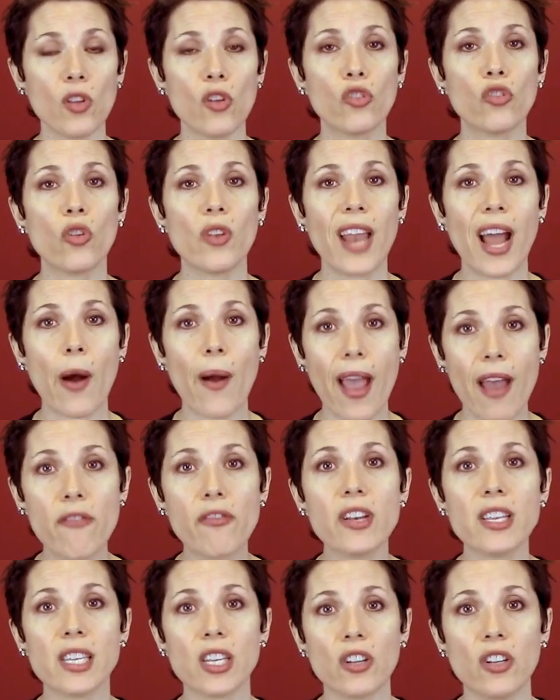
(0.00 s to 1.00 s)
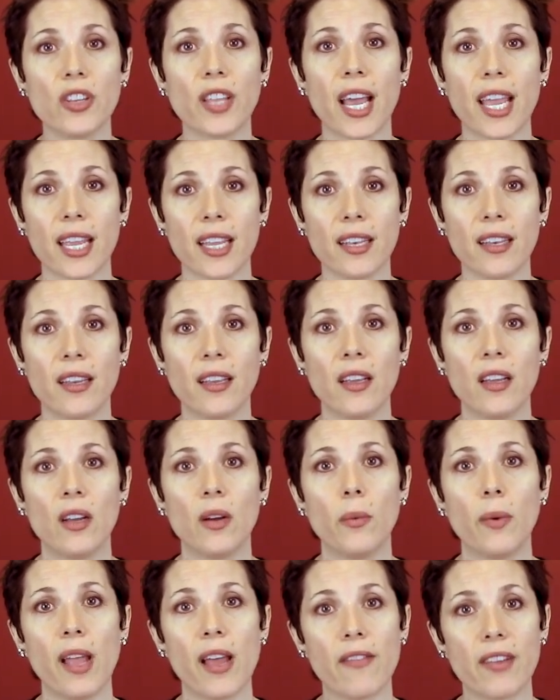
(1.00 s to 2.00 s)
So now every single night
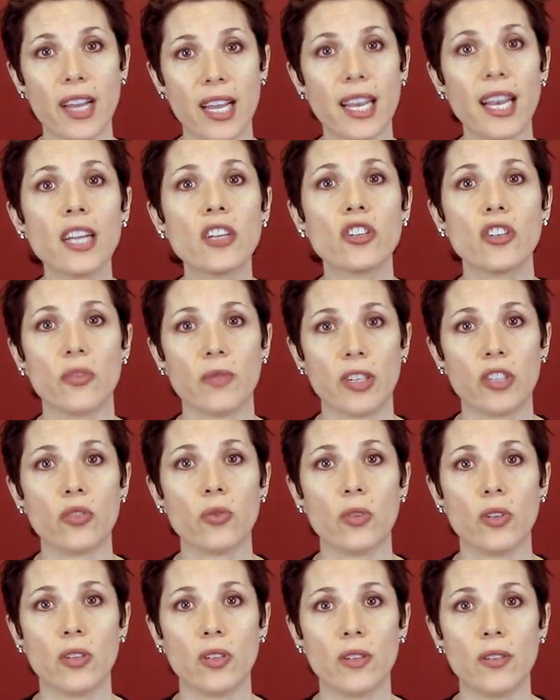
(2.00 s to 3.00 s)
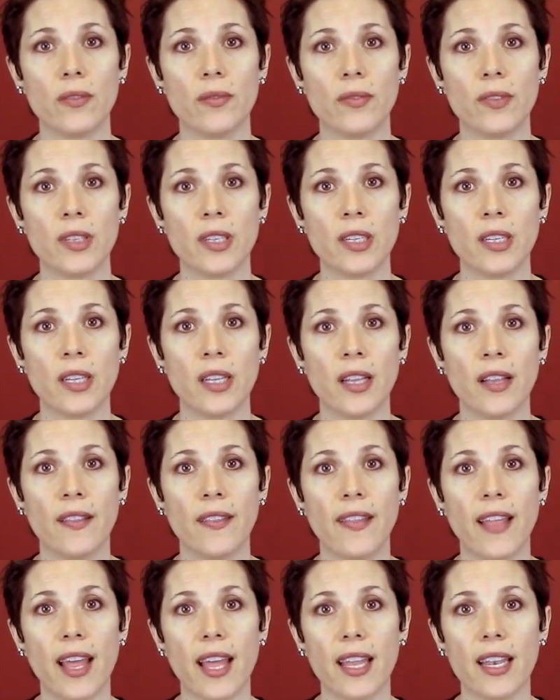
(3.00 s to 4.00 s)
we have a connection ritual
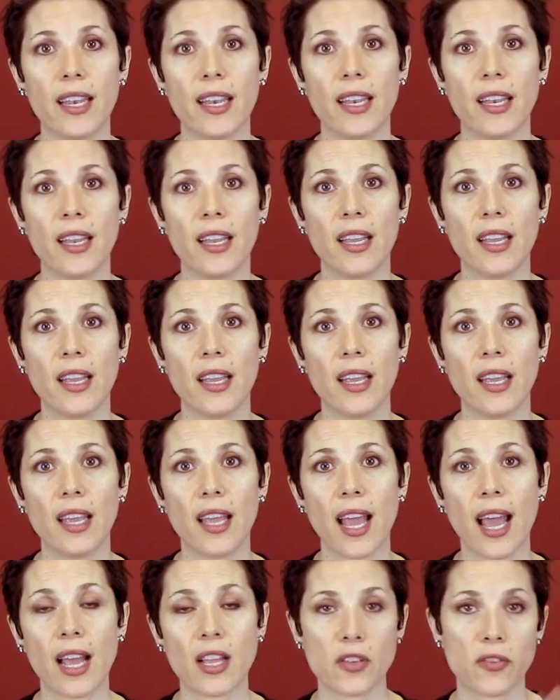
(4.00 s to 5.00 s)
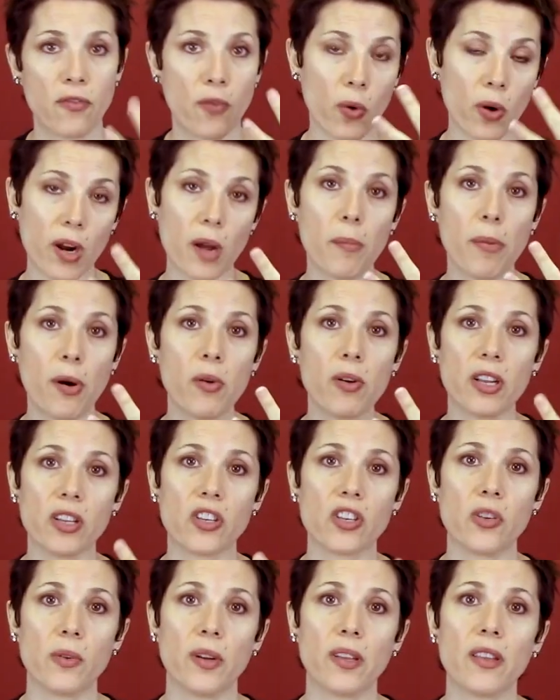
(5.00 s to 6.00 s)
that has four
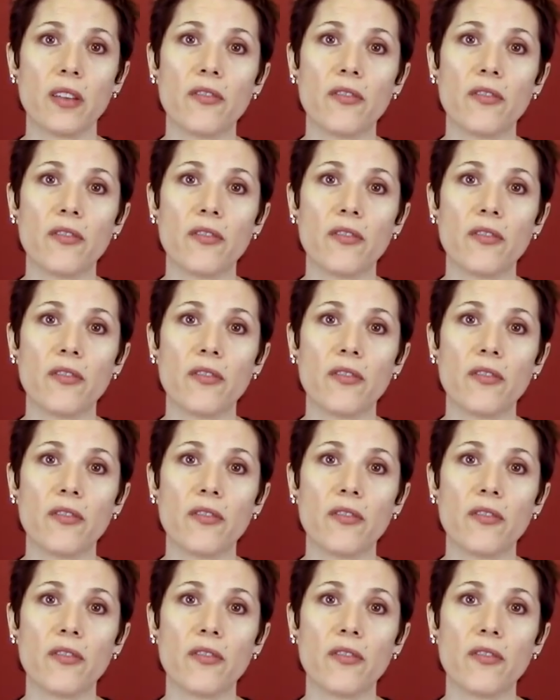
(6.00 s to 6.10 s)
components to it.